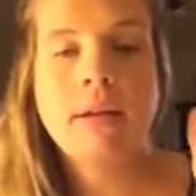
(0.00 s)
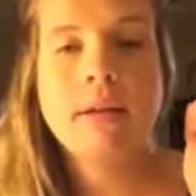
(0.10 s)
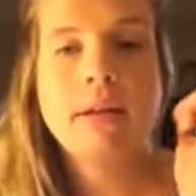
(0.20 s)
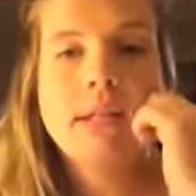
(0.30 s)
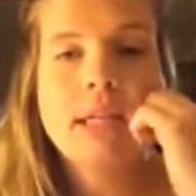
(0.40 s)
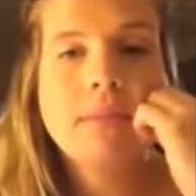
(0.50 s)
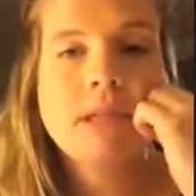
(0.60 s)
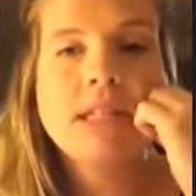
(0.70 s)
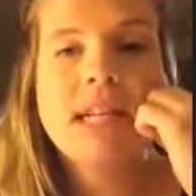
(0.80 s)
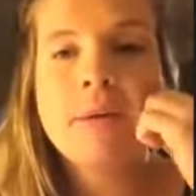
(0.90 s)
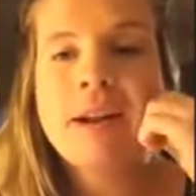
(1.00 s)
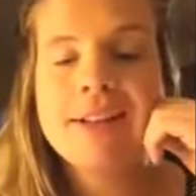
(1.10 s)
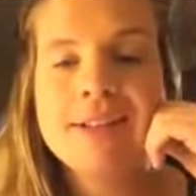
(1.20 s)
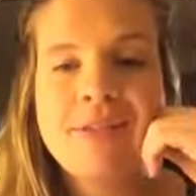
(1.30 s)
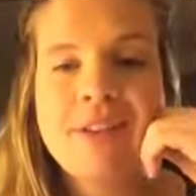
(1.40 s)
Good tips. Does anyone
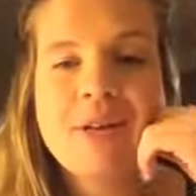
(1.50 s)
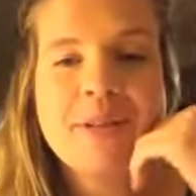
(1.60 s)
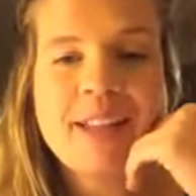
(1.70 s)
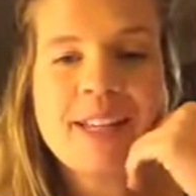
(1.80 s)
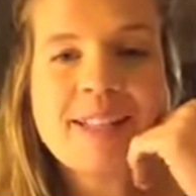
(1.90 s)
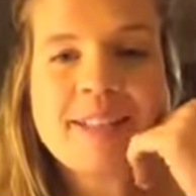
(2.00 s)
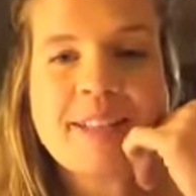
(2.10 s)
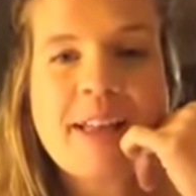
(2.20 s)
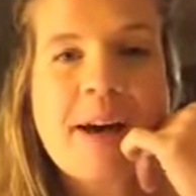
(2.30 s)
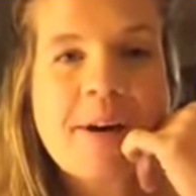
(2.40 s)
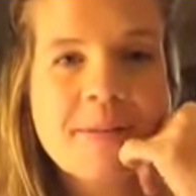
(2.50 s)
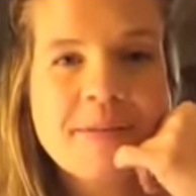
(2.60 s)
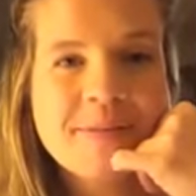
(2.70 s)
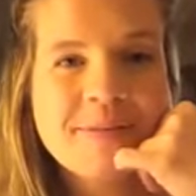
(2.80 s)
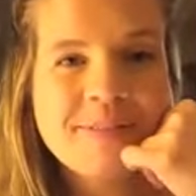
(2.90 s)
else feel really slow
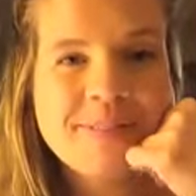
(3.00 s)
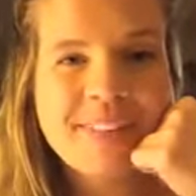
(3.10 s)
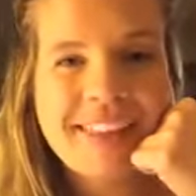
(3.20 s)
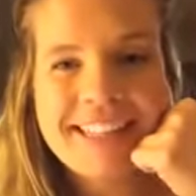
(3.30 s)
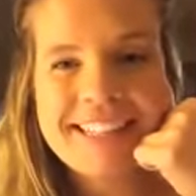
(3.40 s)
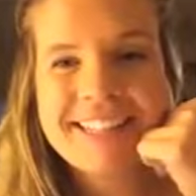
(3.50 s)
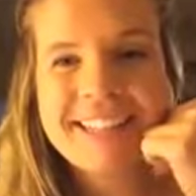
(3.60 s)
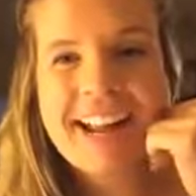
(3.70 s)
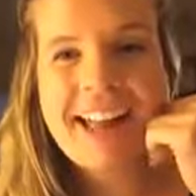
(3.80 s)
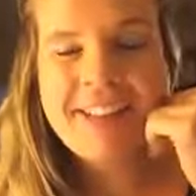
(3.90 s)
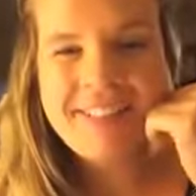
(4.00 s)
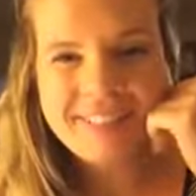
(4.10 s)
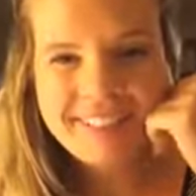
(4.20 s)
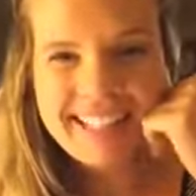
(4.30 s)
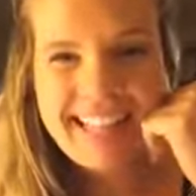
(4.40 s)
with Instagram?
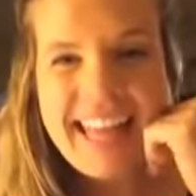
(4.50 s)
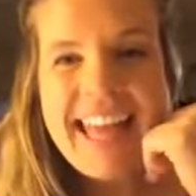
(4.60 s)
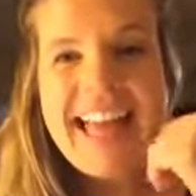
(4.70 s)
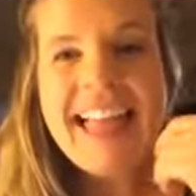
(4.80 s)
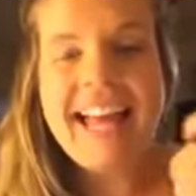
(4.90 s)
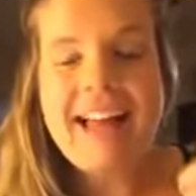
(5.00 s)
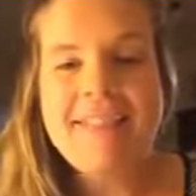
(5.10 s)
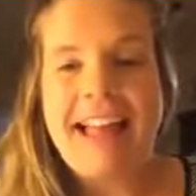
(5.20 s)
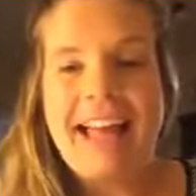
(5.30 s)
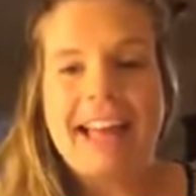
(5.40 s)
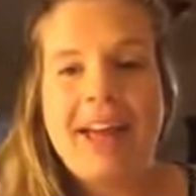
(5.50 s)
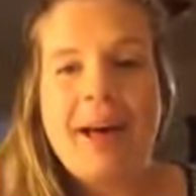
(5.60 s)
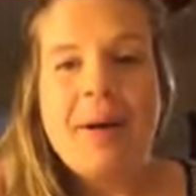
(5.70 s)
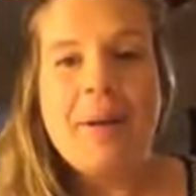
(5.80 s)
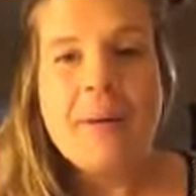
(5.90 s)
Like I'm like,
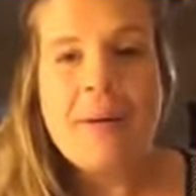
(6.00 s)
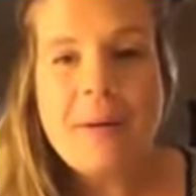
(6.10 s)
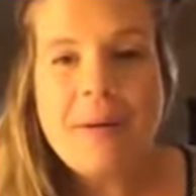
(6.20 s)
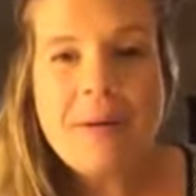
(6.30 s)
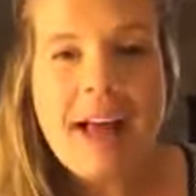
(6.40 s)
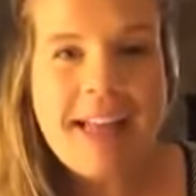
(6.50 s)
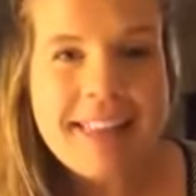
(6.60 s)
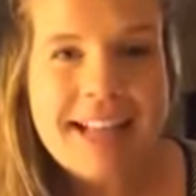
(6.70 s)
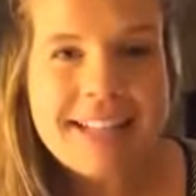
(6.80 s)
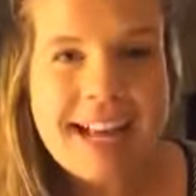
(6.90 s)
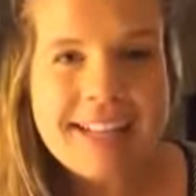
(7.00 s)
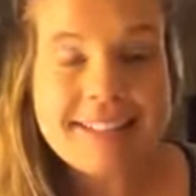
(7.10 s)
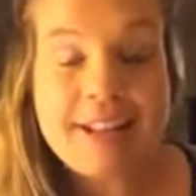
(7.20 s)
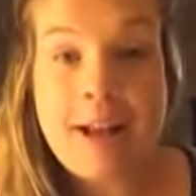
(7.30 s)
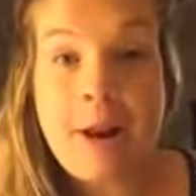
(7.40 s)
whew, got that
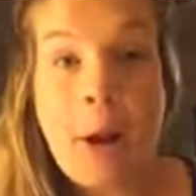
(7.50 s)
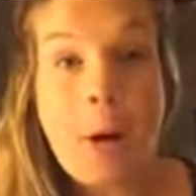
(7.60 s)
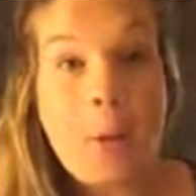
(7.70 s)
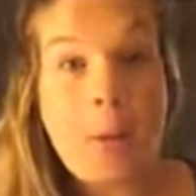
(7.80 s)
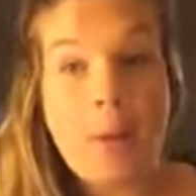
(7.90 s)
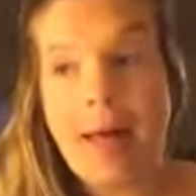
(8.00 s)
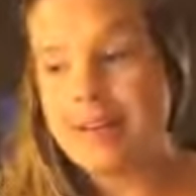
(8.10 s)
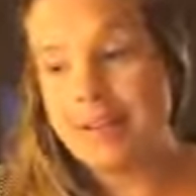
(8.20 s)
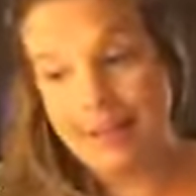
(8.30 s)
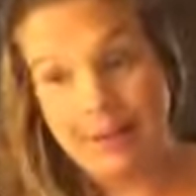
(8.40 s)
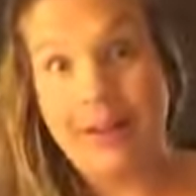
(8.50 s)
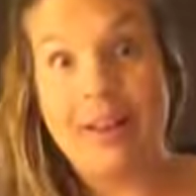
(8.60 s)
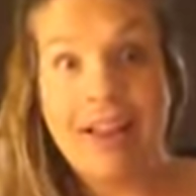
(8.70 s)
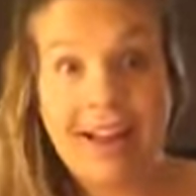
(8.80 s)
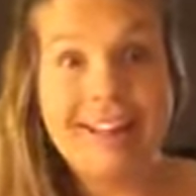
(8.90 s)
task done. That took a
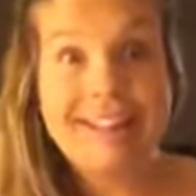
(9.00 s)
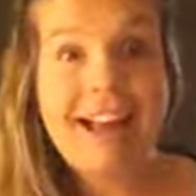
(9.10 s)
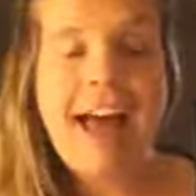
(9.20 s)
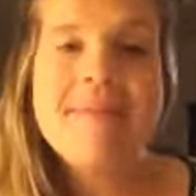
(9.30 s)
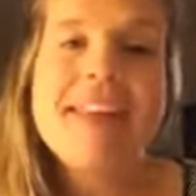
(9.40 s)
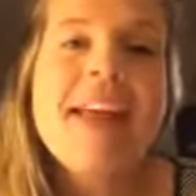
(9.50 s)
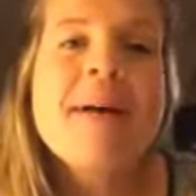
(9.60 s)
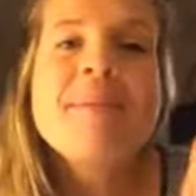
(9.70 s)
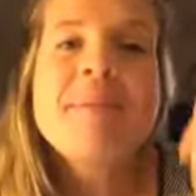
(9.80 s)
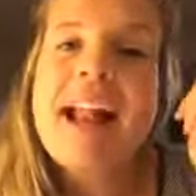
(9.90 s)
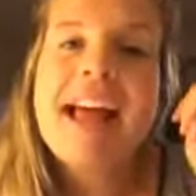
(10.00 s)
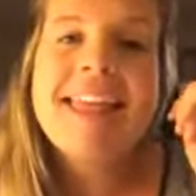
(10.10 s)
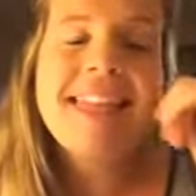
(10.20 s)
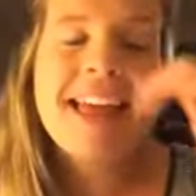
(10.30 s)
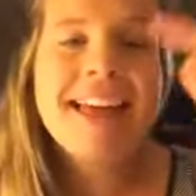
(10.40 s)
lot of time. But I
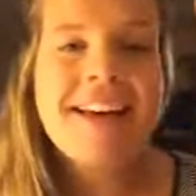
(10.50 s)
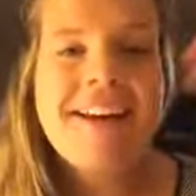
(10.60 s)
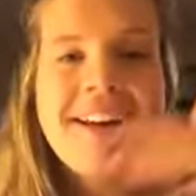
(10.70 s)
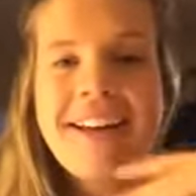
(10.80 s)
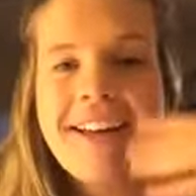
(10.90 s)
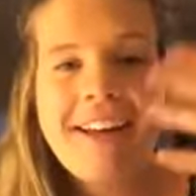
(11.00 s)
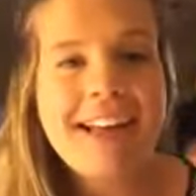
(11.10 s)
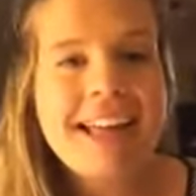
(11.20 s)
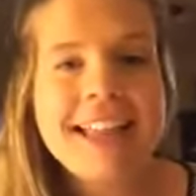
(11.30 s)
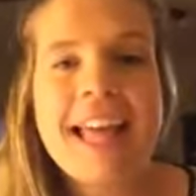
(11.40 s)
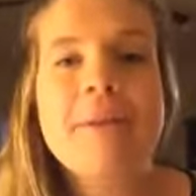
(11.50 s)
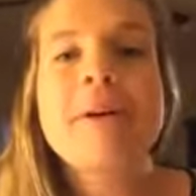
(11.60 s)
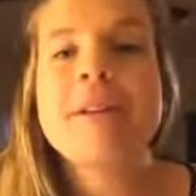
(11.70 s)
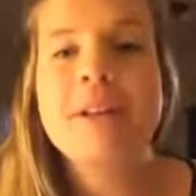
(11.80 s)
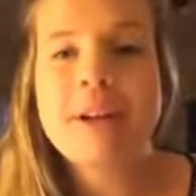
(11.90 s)
think like
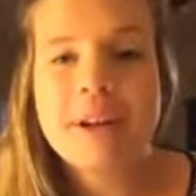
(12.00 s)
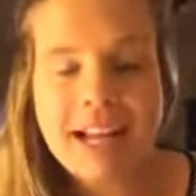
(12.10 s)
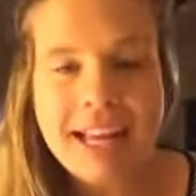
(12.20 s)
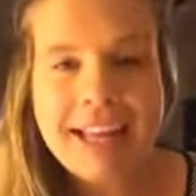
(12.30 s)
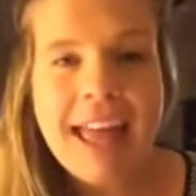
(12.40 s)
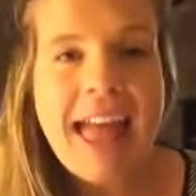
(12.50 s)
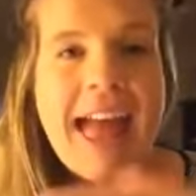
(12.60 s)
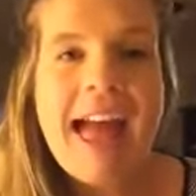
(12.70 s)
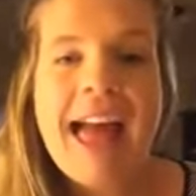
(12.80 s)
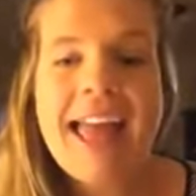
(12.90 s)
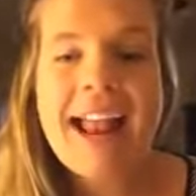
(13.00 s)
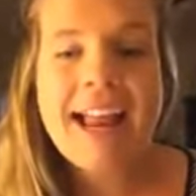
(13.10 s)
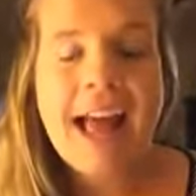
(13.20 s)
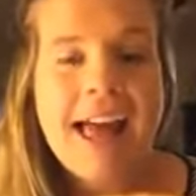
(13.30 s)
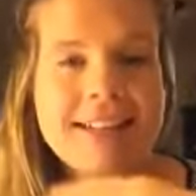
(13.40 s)
we're learning
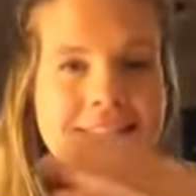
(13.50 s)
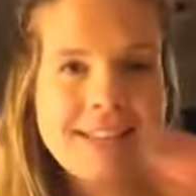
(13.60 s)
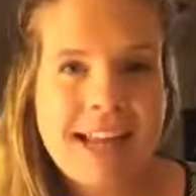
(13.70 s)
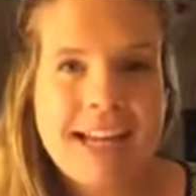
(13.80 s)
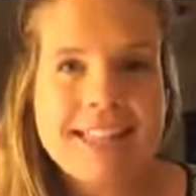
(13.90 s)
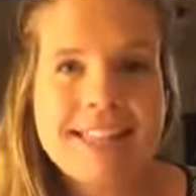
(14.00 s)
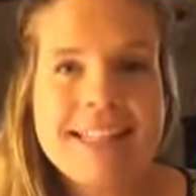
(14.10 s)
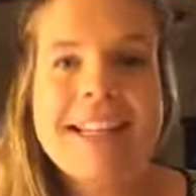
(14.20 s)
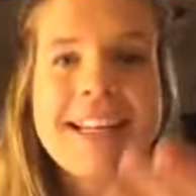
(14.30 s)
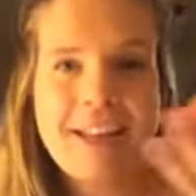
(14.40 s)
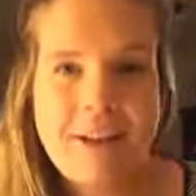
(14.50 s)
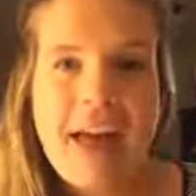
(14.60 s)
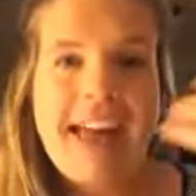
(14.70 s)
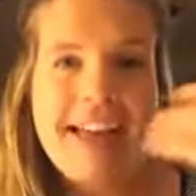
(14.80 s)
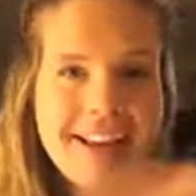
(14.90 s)
and it's nice. Okay.